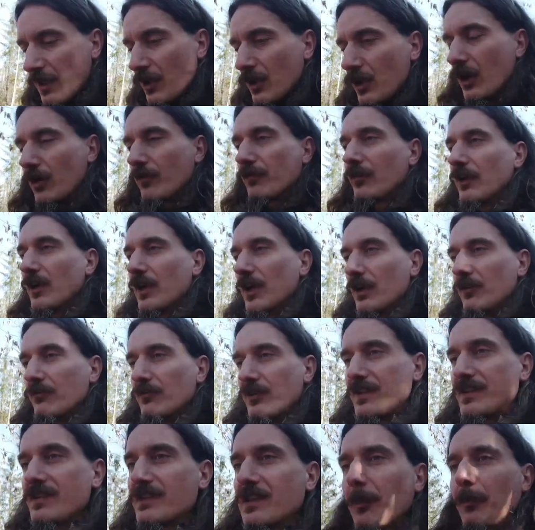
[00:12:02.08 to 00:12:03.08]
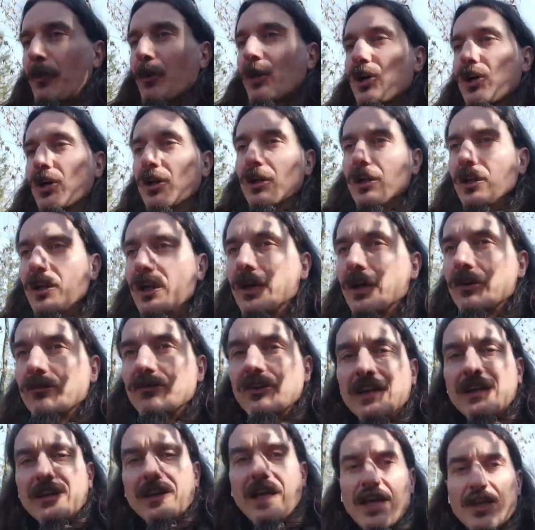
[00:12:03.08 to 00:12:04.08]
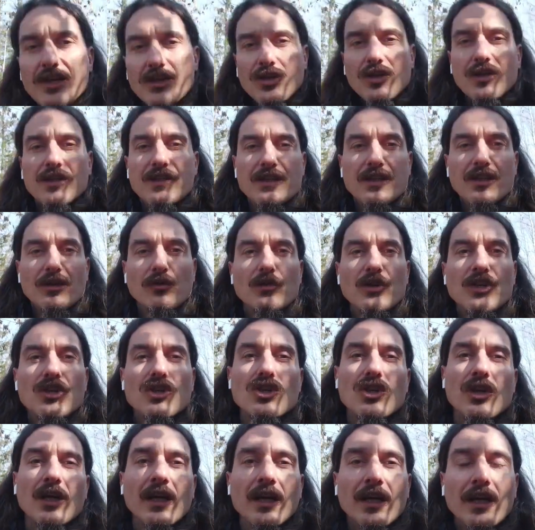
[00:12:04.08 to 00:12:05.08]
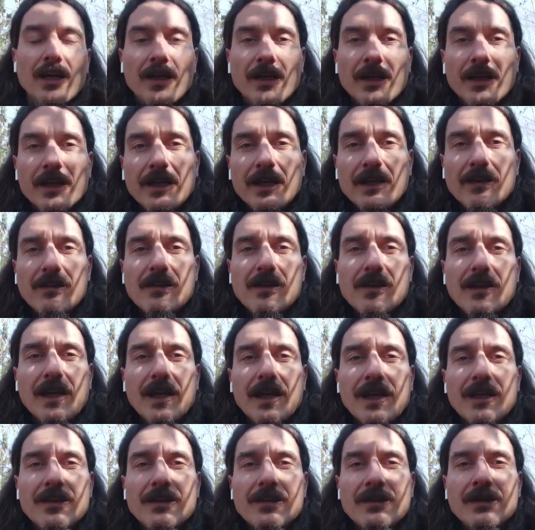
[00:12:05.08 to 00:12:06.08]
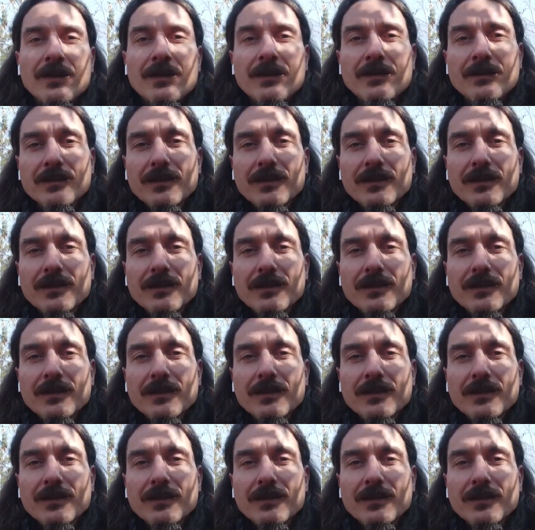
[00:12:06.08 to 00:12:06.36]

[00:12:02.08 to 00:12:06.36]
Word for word: of reciprocal relations in which in the end,